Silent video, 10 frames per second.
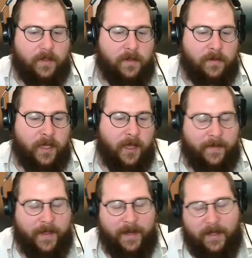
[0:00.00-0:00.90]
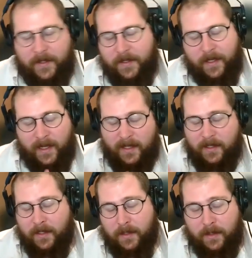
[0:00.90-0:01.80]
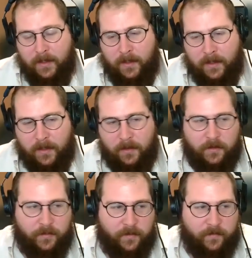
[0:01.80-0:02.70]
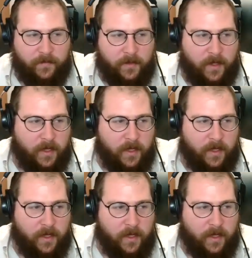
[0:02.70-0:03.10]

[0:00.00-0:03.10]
So again, I guess it is social proof,